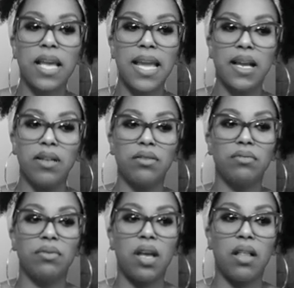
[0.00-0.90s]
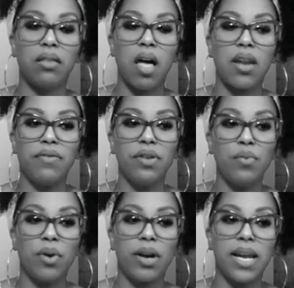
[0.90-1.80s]
like a lot of you
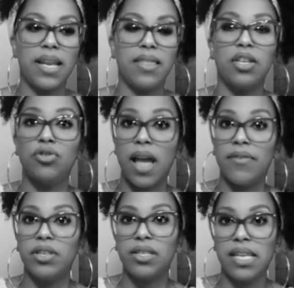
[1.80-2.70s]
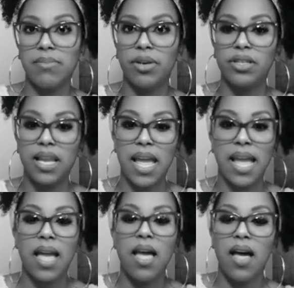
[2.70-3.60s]
were in the driver's seat per
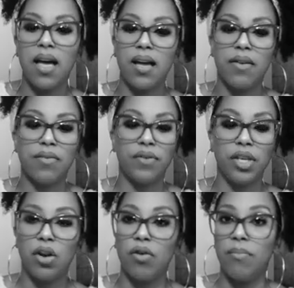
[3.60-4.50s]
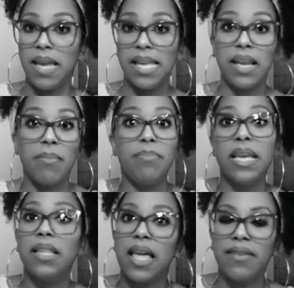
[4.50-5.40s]
se of, making a
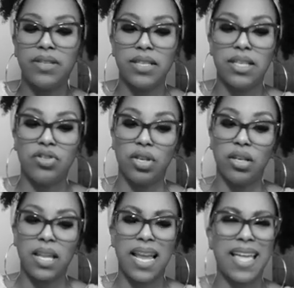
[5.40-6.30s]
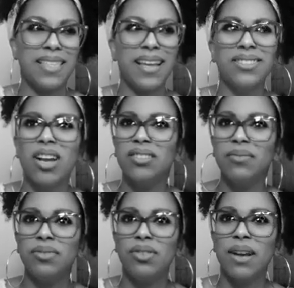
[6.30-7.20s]
big life decision. Like I think I talked
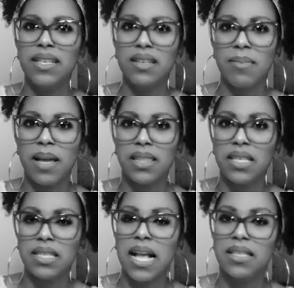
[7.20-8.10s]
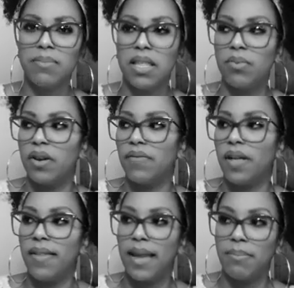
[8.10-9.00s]
to you guys about this last month where it
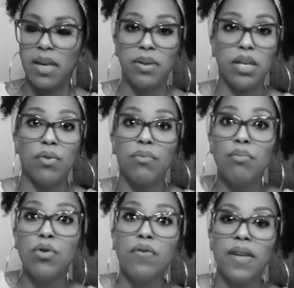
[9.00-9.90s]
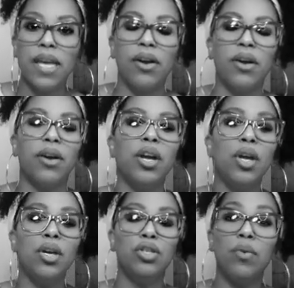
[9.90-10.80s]
felt like maybe you were moving or
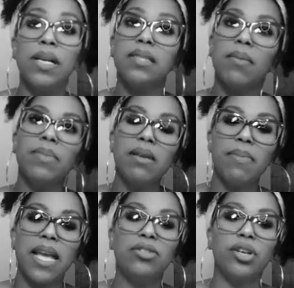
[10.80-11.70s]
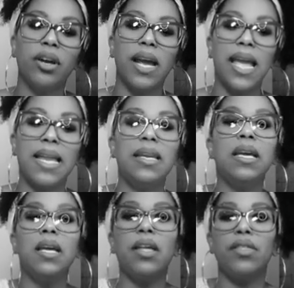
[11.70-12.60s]
doing something major, and
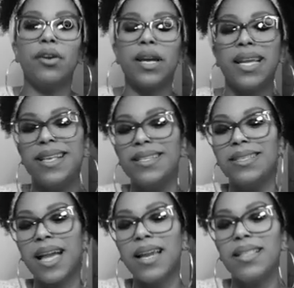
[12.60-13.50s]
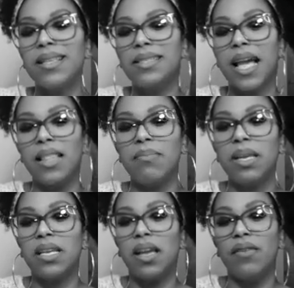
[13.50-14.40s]
there is kind of this
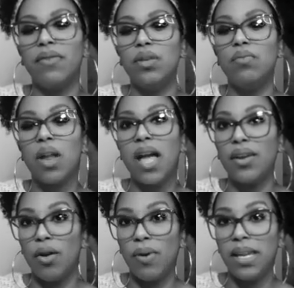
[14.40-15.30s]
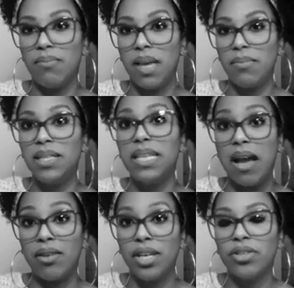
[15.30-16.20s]
element of you not knowing and maybe
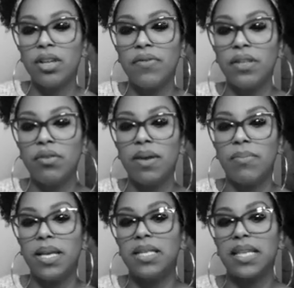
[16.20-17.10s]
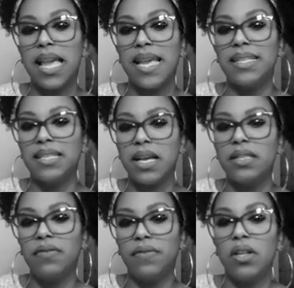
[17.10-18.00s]
doubting yourself a little bit, because it
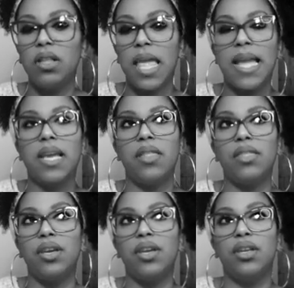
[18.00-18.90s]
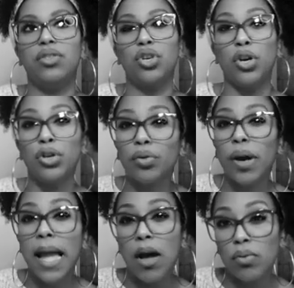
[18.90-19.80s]
does feel like the
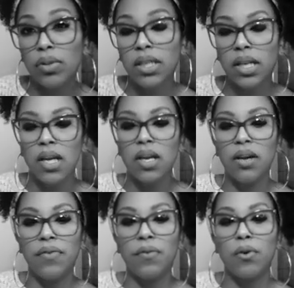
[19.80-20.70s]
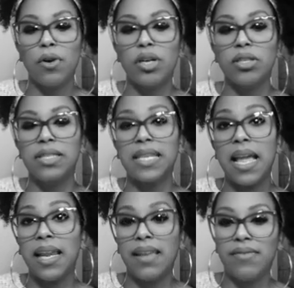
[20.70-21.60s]
turnaround for
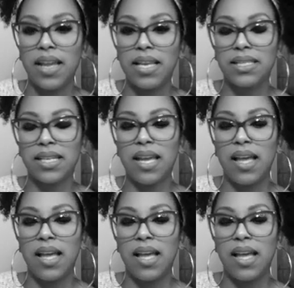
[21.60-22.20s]
said event,